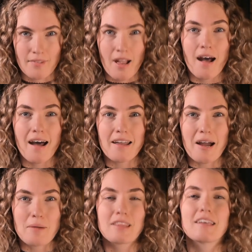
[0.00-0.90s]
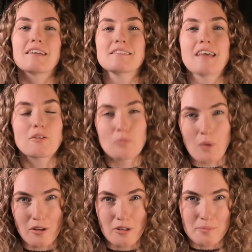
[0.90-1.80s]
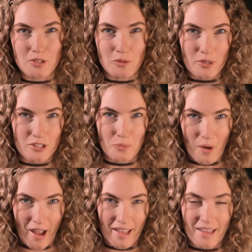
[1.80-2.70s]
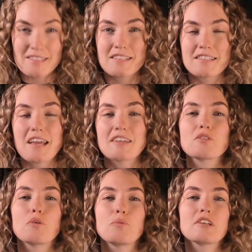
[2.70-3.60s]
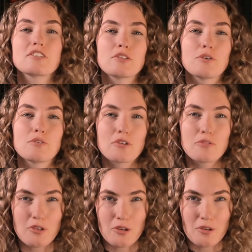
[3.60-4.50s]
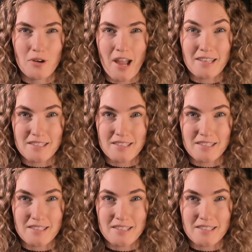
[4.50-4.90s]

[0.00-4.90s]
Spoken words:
Hi, I'm Elise and welcome to Witch Way. Today's Witch Law review is